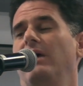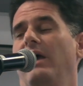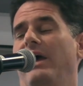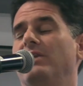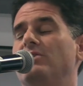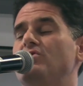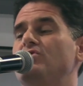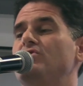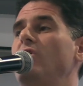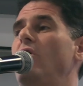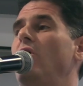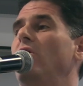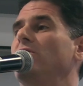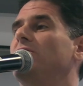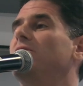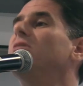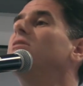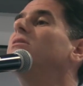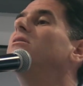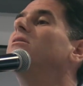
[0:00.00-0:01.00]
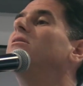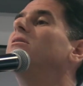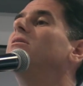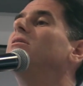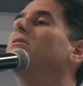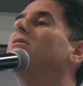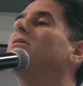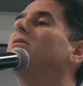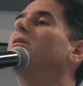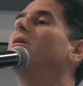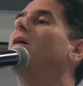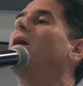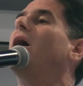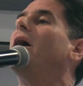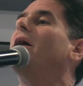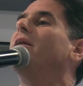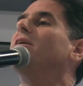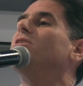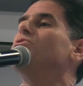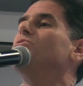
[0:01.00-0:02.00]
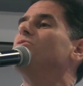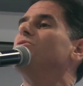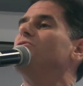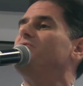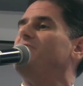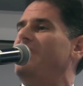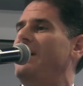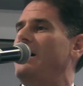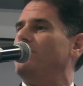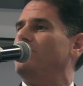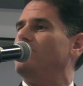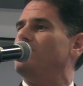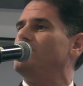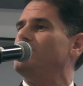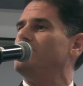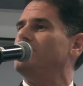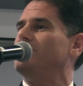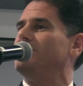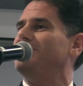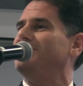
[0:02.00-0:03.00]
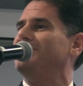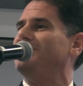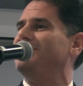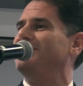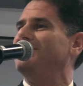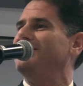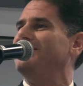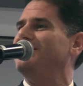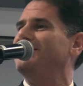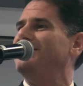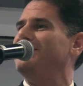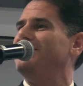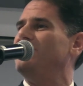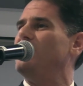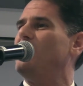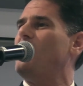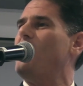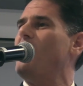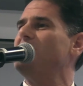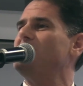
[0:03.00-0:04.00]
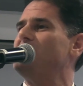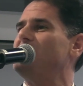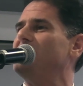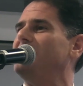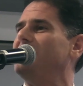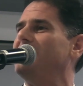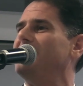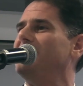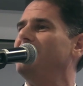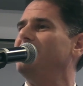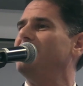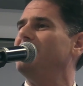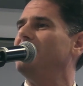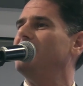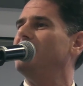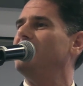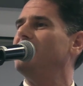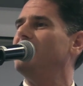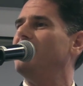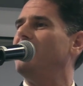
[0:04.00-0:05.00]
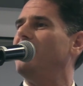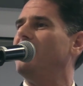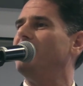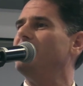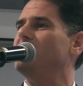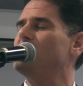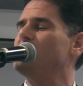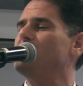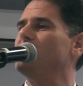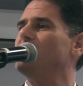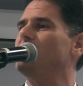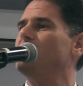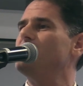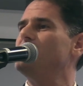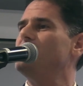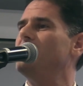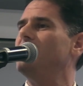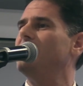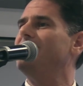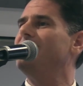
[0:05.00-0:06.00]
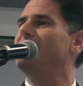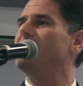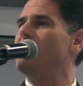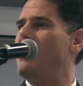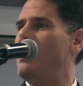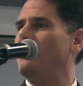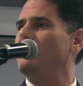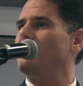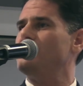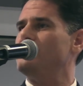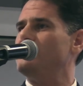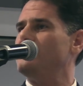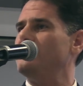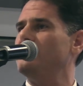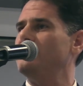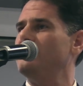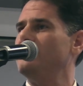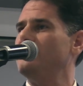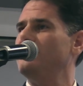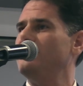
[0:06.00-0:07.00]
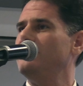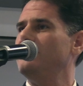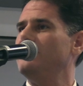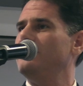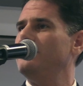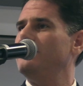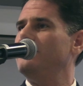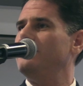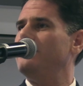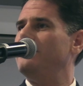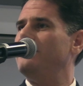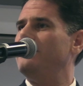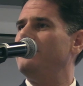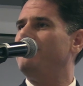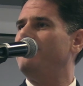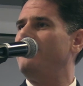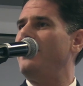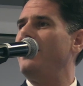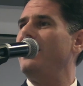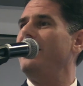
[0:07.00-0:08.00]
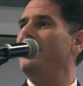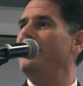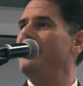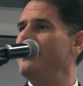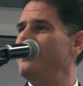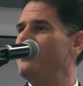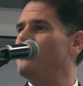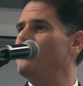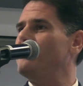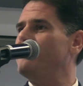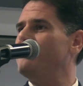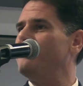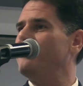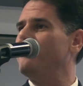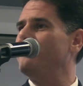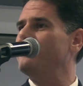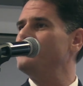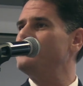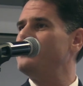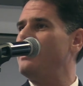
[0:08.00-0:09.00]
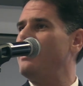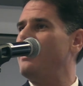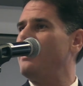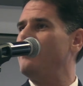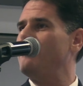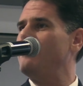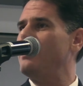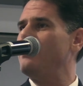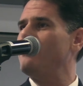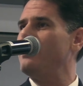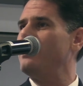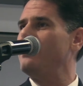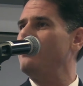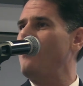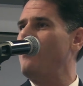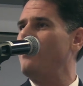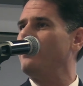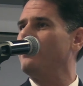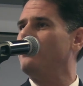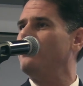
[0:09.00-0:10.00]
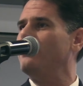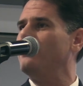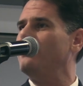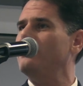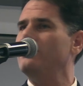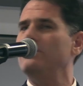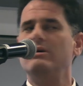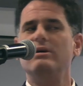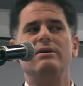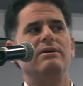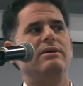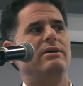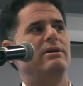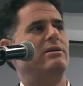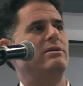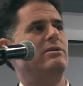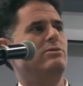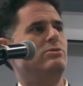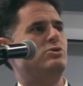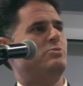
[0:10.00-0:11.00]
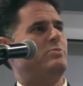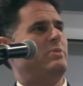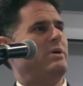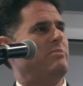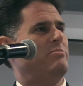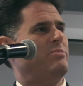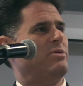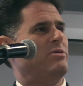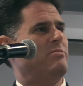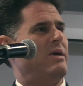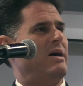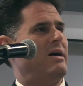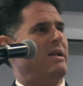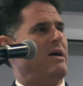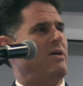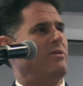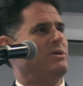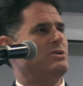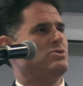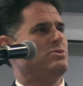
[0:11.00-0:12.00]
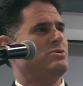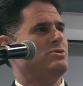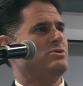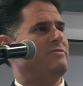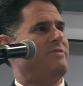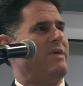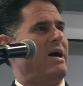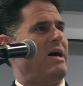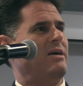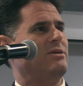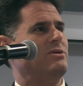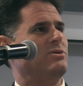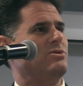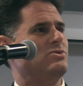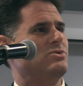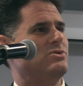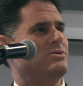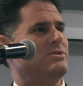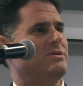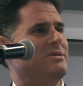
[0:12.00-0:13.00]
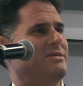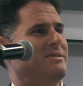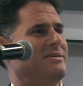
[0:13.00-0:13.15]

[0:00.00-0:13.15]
an assault on Israel's values, the questioning of Israel's democracy. If I had a nickel for every time I read an article in a newspaper about how Israel's values